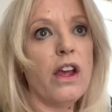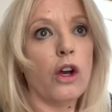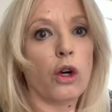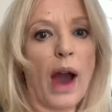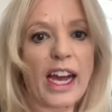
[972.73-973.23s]

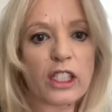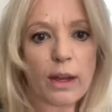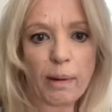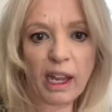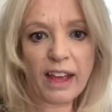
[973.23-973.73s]
who actually
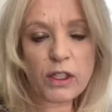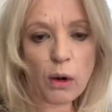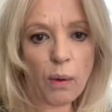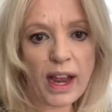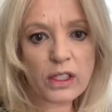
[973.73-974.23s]
believes that
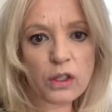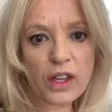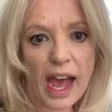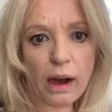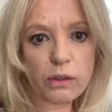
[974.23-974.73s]
races
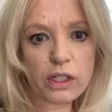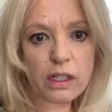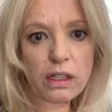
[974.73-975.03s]
count.